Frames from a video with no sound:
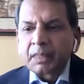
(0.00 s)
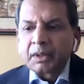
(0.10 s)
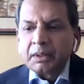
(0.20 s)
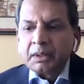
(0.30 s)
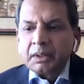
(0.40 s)

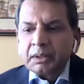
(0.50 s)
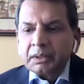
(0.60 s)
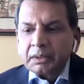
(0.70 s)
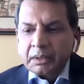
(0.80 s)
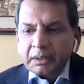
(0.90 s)

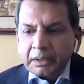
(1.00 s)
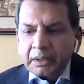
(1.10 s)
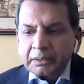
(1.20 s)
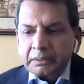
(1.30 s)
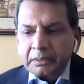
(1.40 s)
COVID-19.
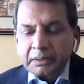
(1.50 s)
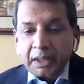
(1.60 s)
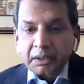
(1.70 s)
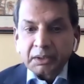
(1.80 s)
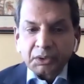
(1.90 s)

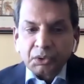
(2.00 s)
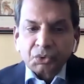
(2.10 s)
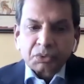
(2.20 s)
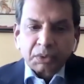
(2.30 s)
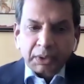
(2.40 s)
And that
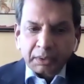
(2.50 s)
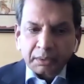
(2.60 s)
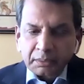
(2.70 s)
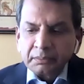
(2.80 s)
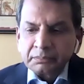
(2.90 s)
continues to
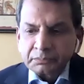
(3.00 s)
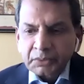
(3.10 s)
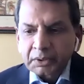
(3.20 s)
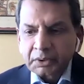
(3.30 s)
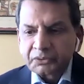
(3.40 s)
linger
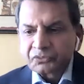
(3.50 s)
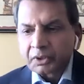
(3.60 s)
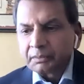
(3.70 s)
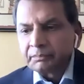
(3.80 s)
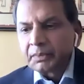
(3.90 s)
at this
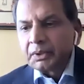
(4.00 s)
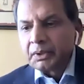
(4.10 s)
time.